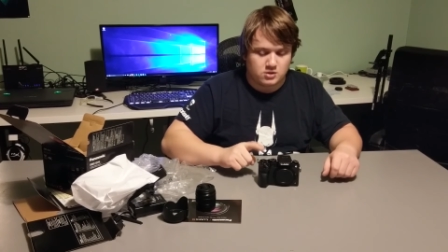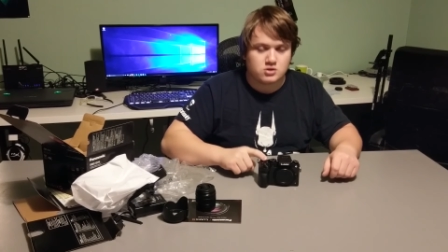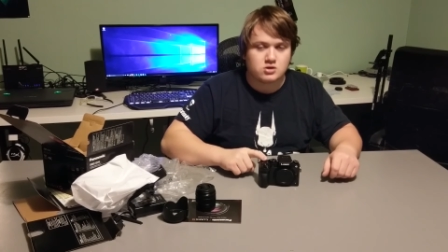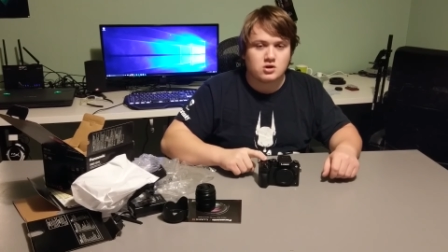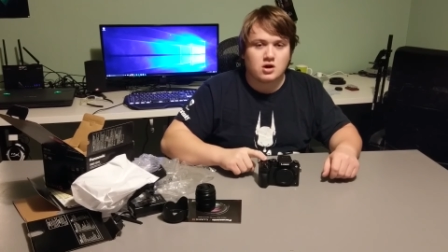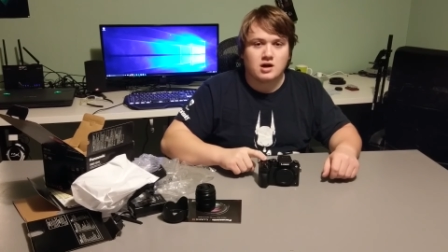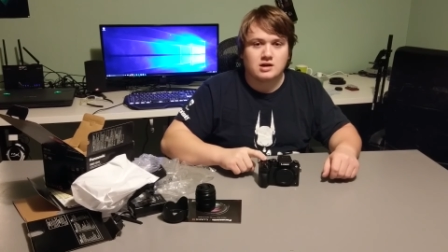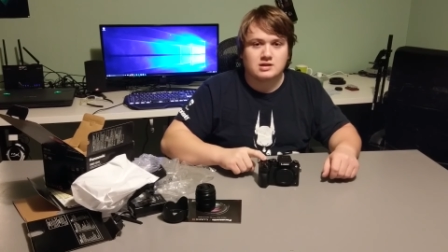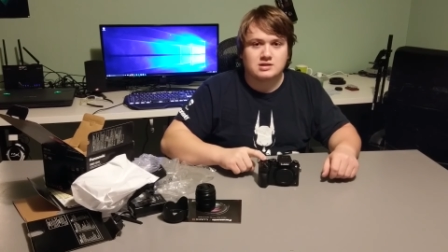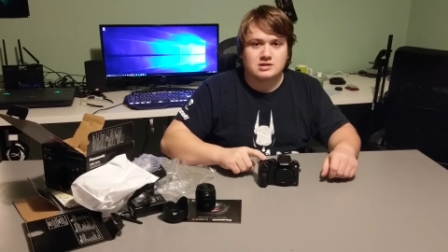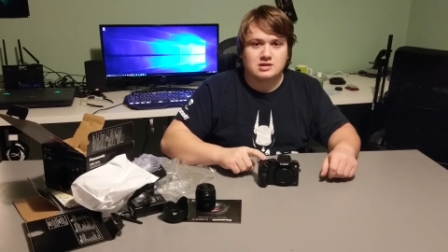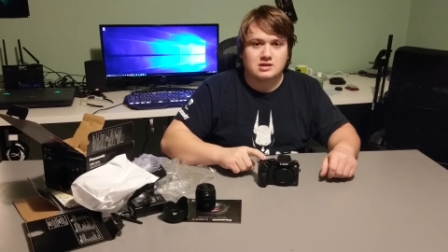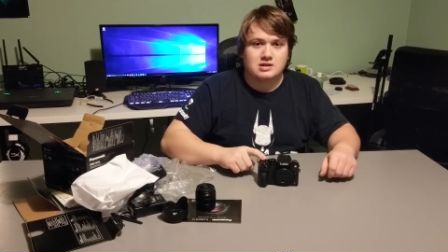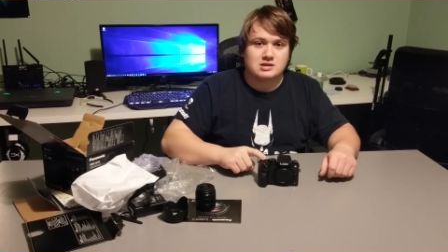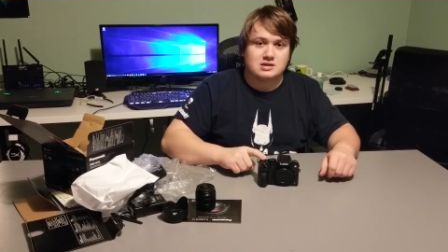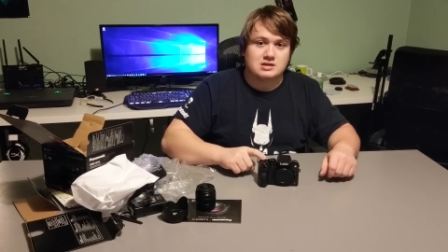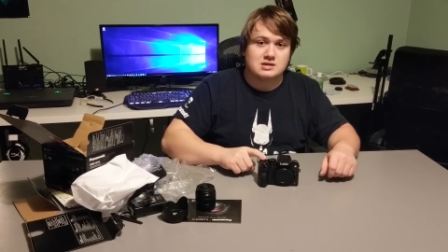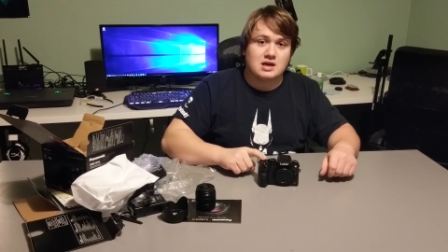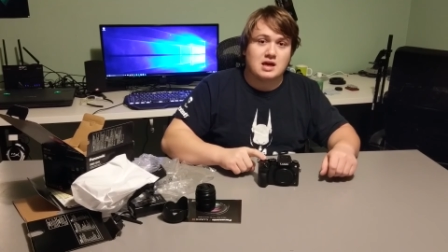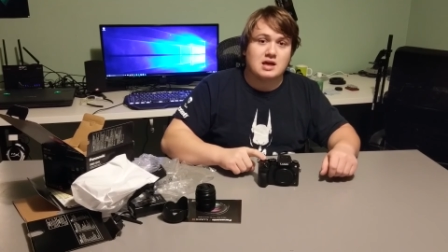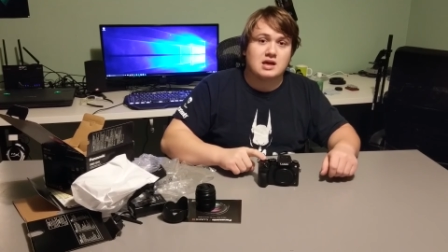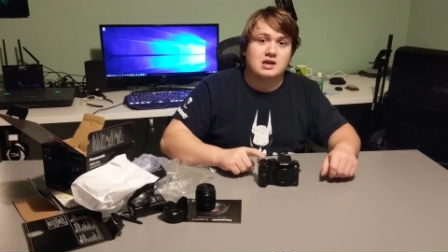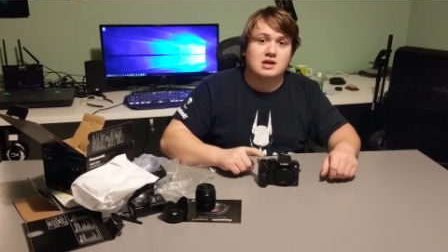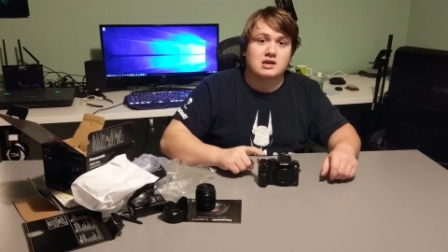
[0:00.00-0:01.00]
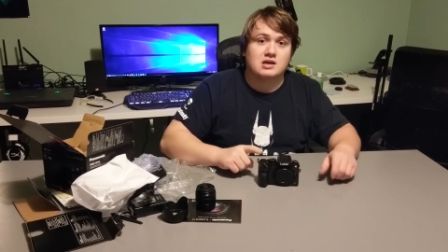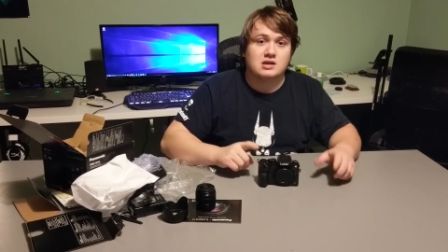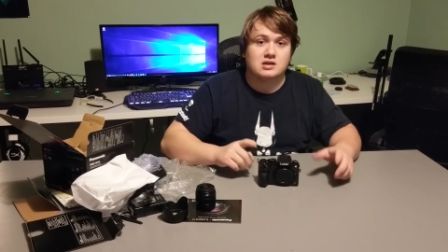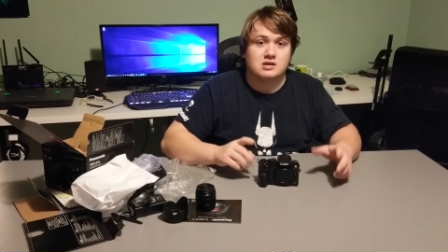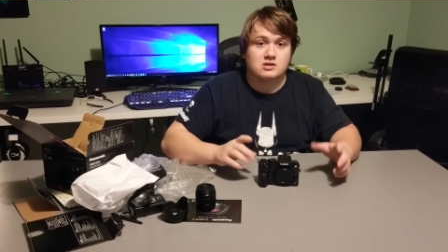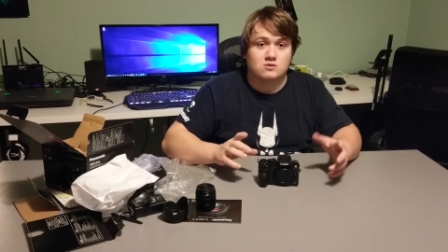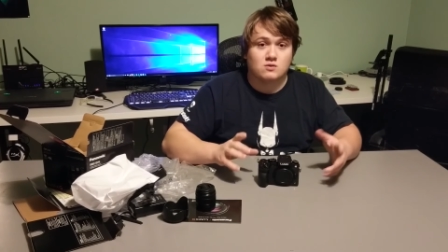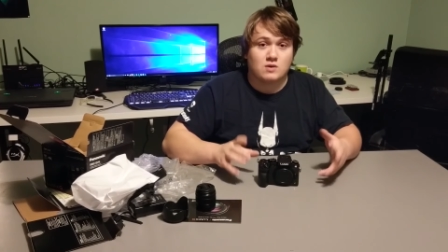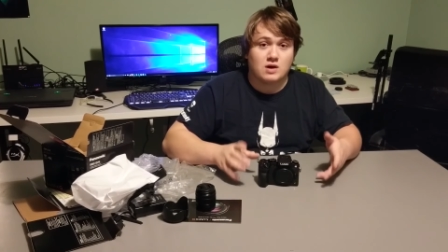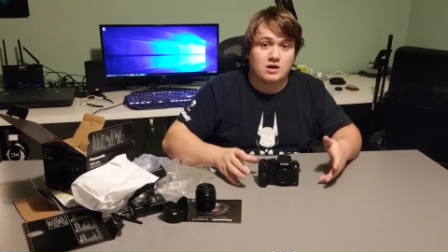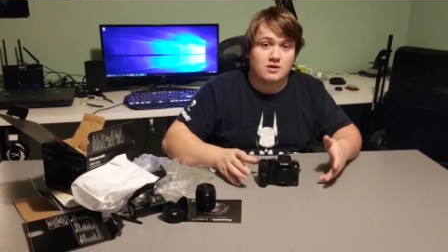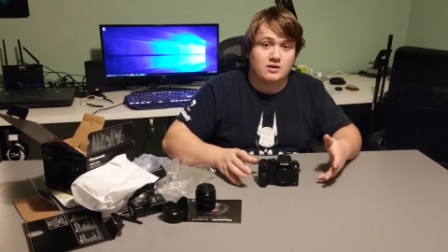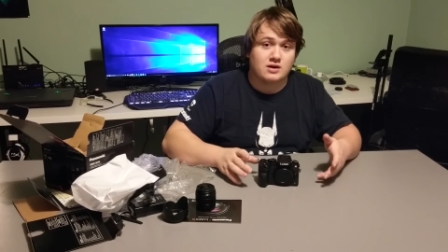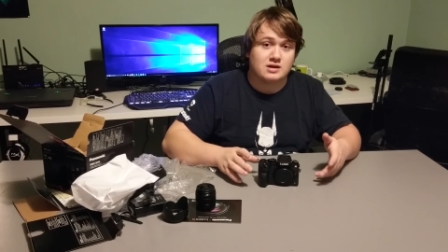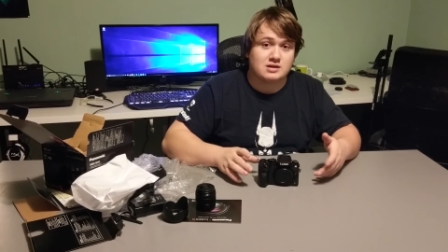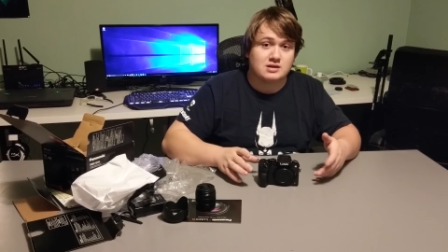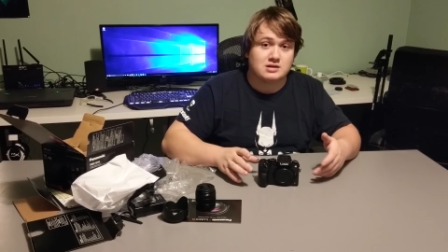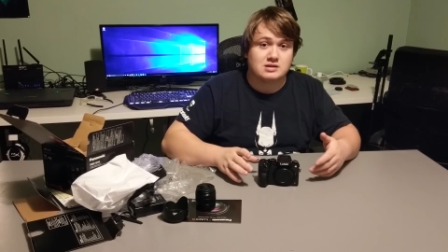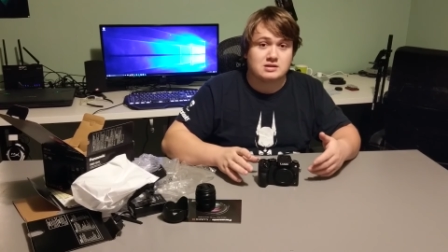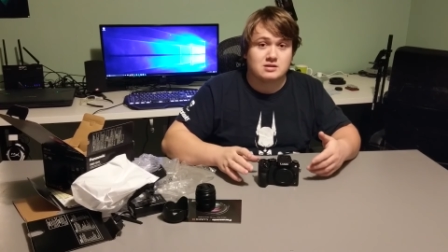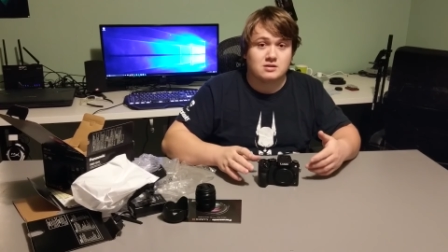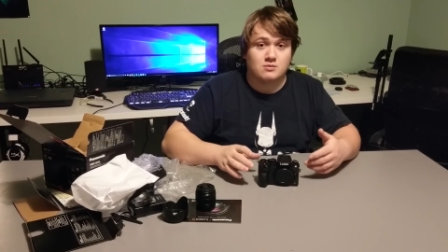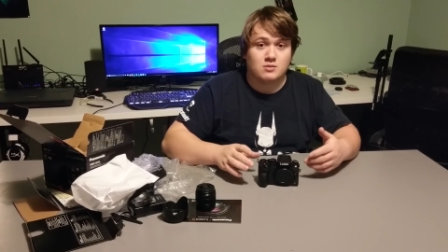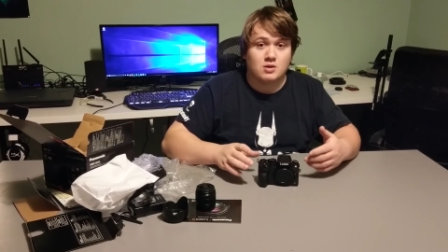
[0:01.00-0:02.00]
shots that it's taken as well
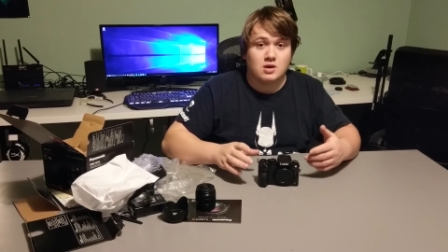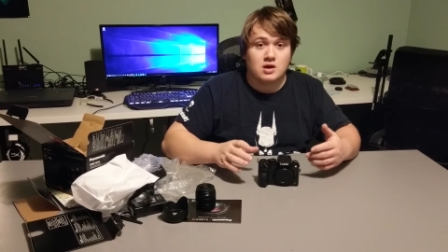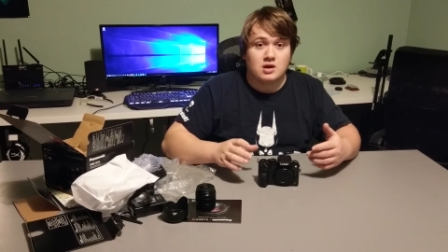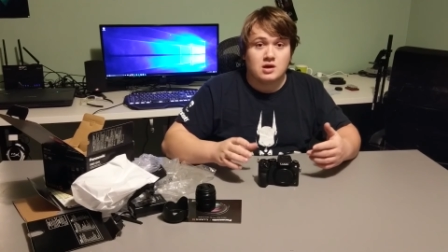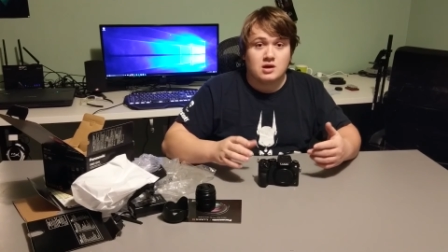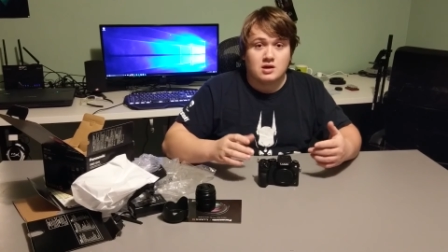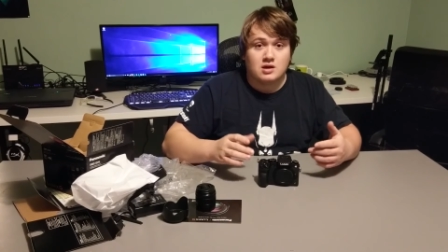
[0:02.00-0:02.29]
as some